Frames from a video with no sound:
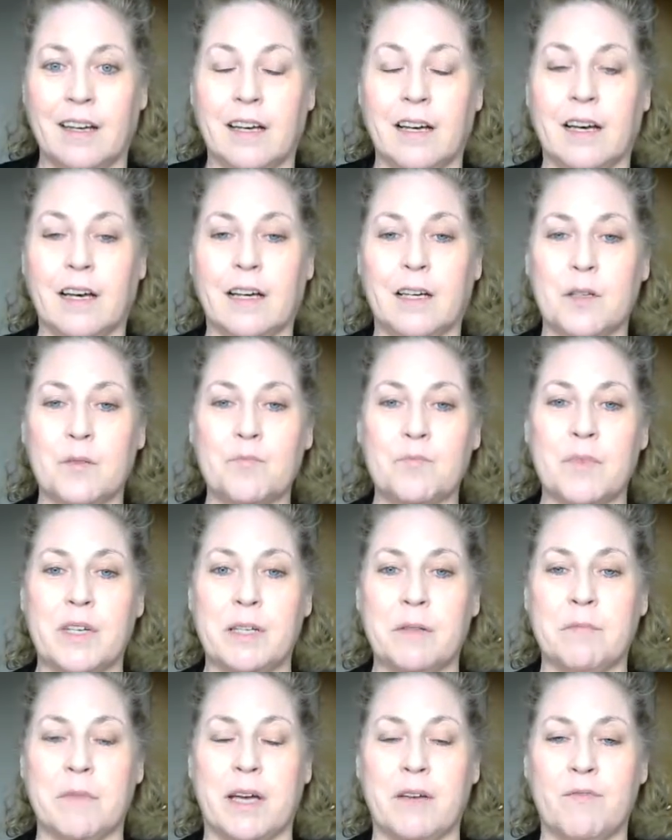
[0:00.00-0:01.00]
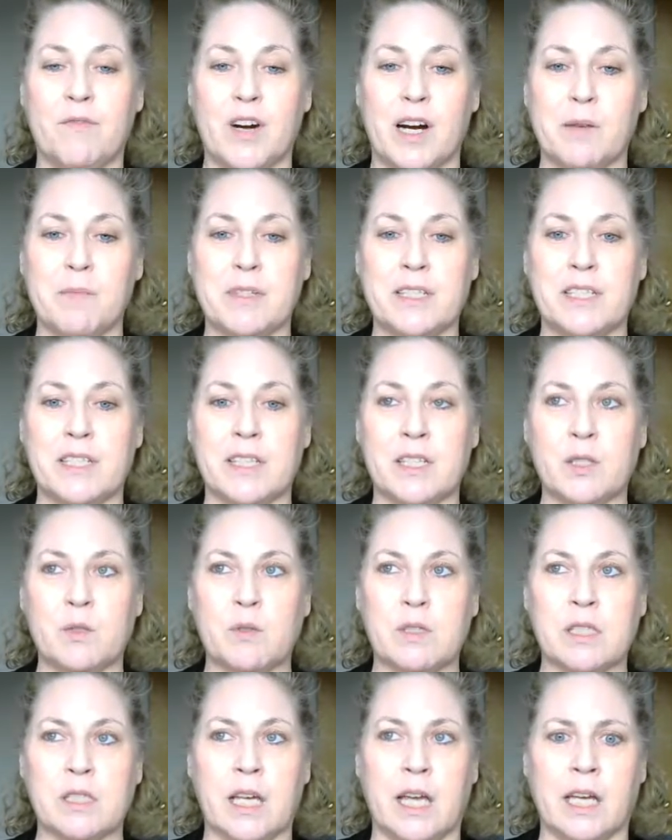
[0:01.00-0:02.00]
And my pharmacist
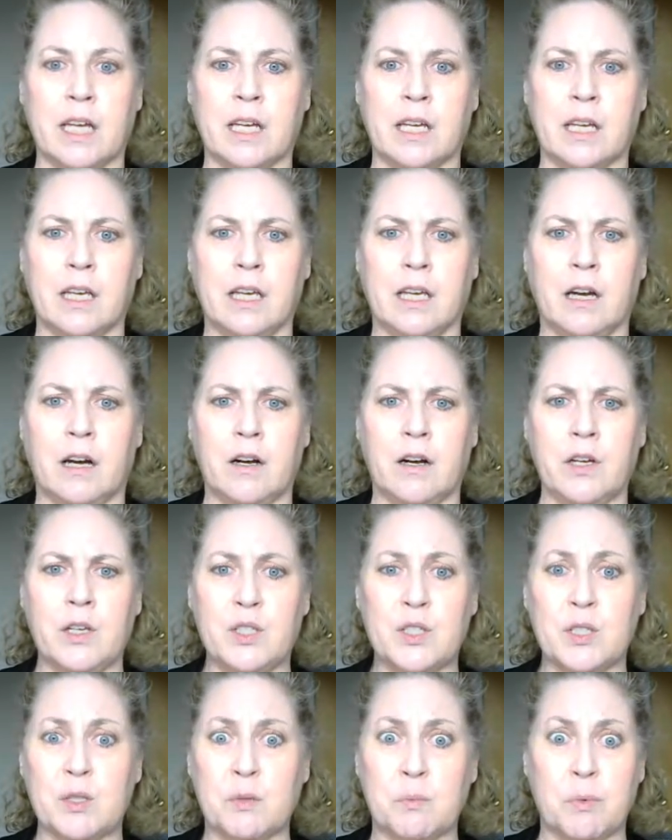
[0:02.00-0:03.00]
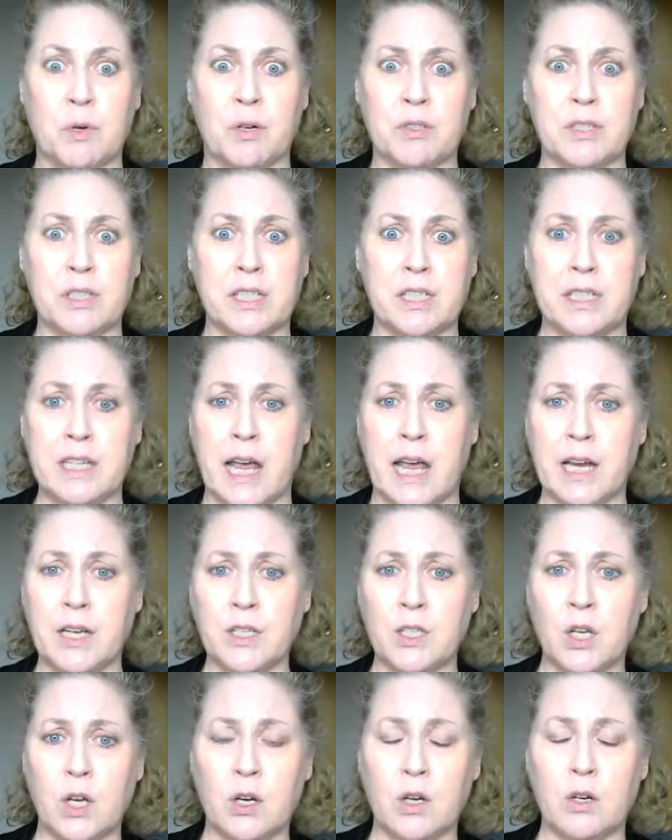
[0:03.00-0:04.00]
was like, "Are you supposed to take
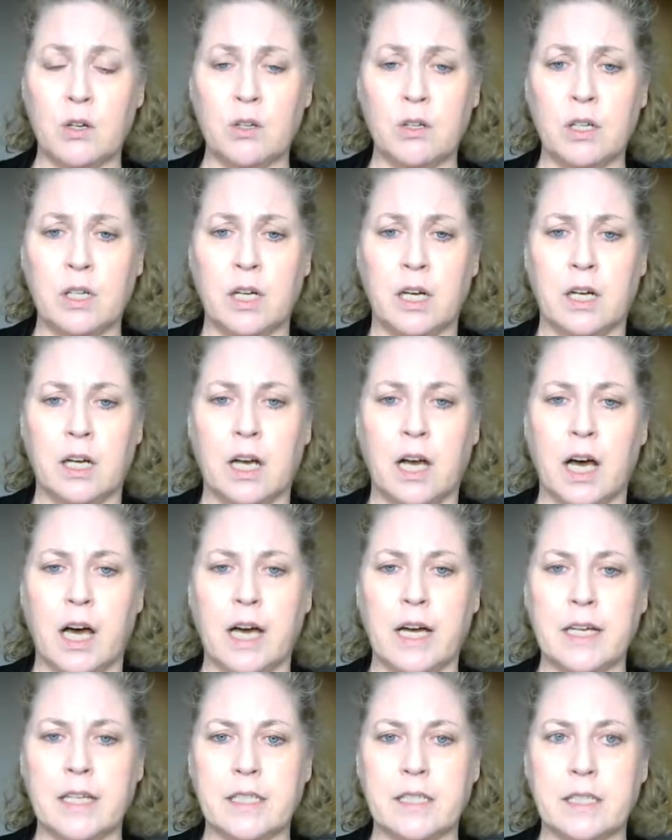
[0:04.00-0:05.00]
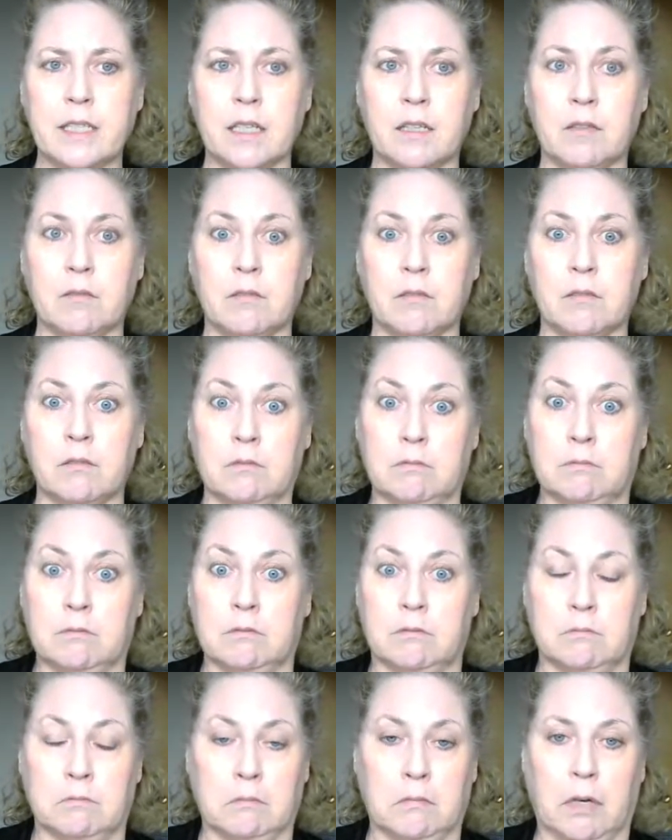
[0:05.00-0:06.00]
2?" I said,
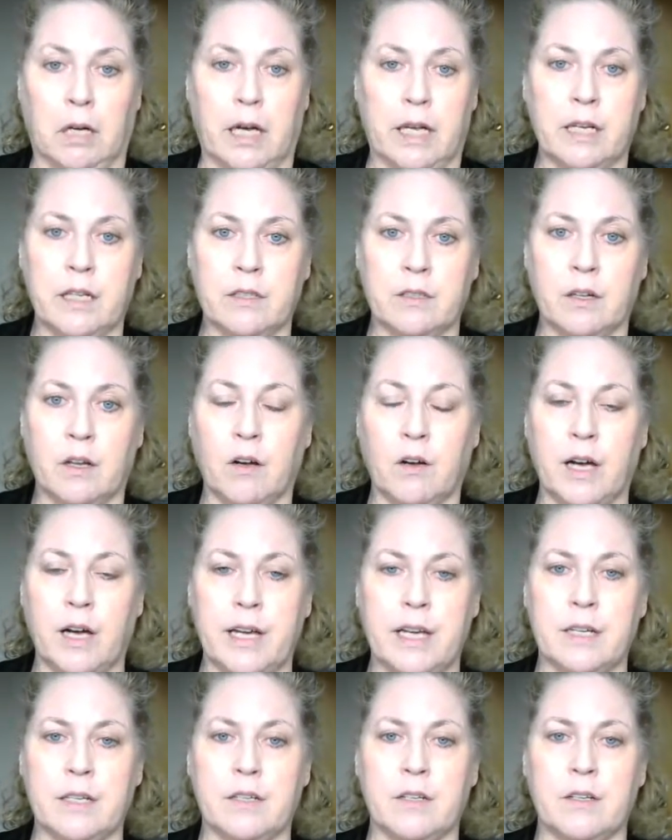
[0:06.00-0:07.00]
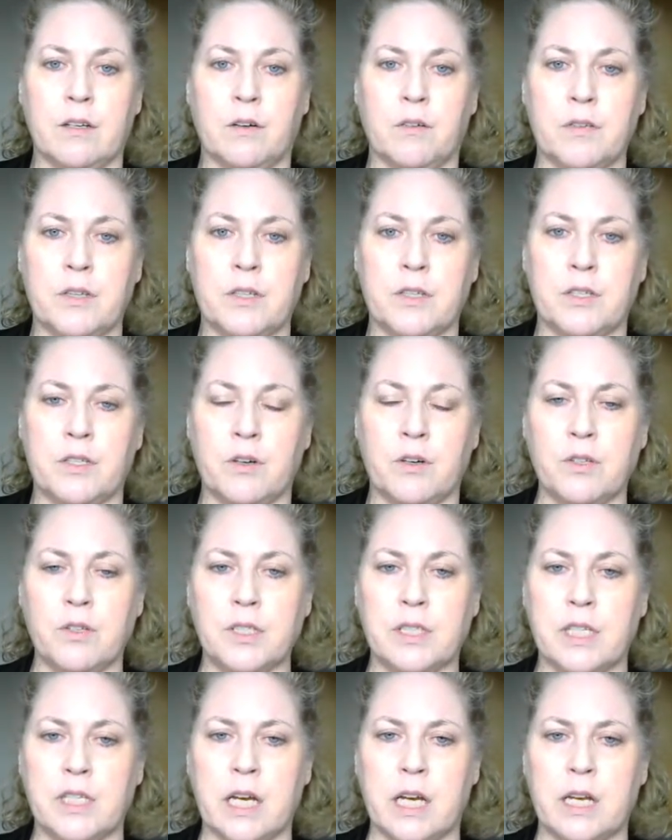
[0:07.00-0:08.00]
"I don't know. I didn't know the
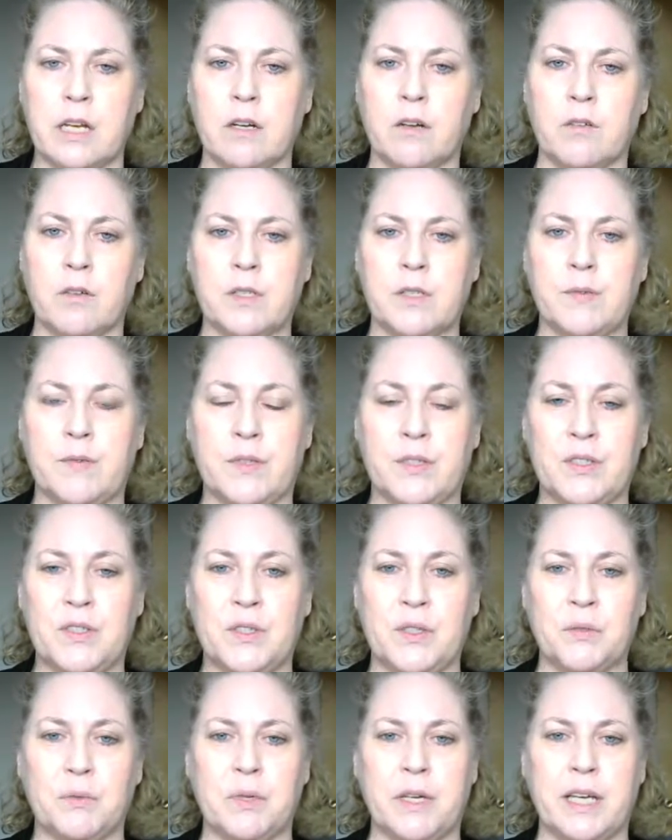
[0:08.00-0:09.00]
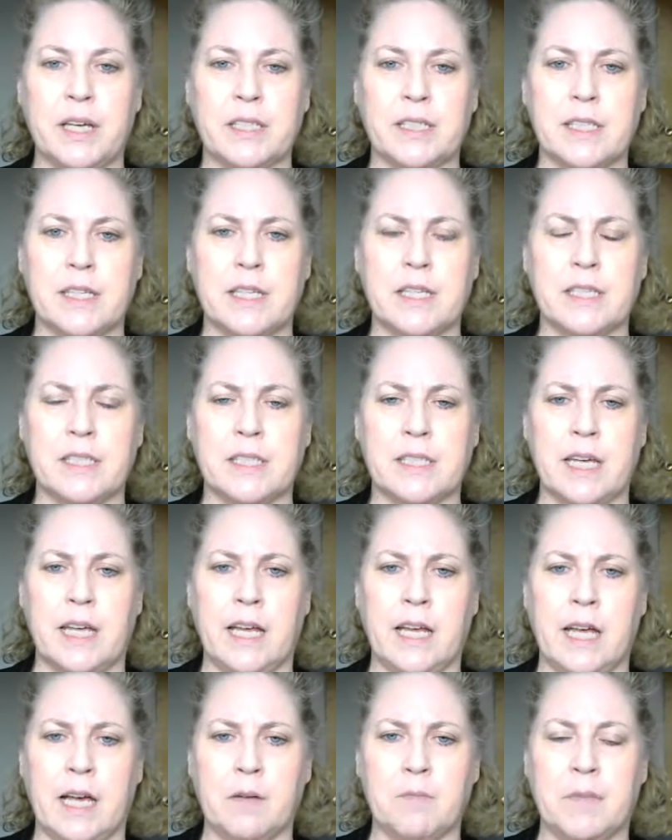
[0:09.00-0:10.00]
dosage. I know it's for 2 weeks. He didn't
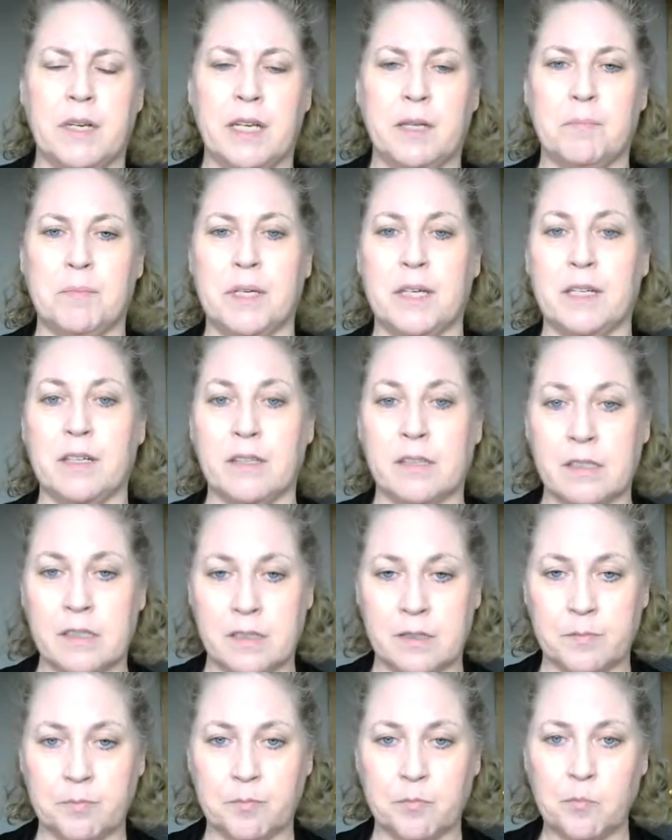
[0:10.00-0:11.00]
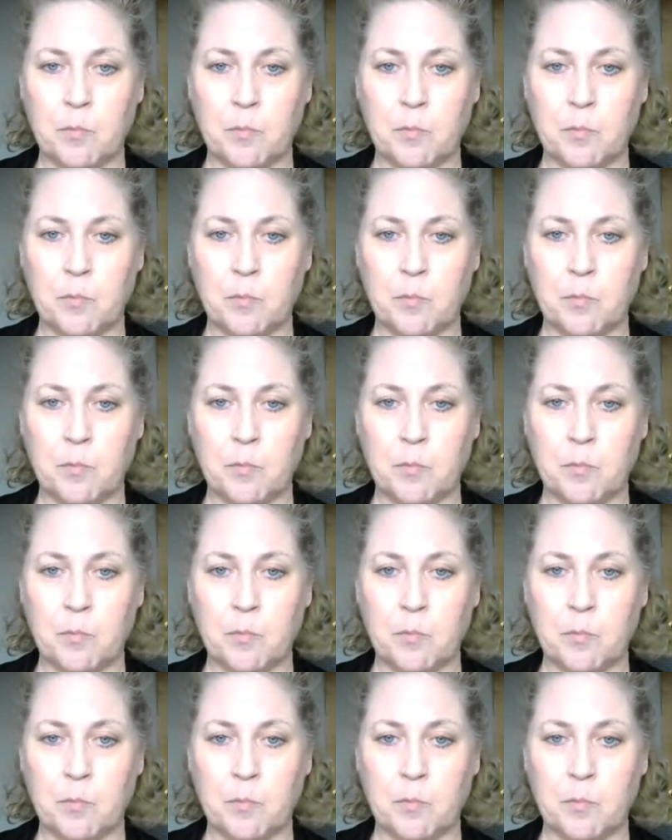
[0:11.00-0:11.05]
say how many pills."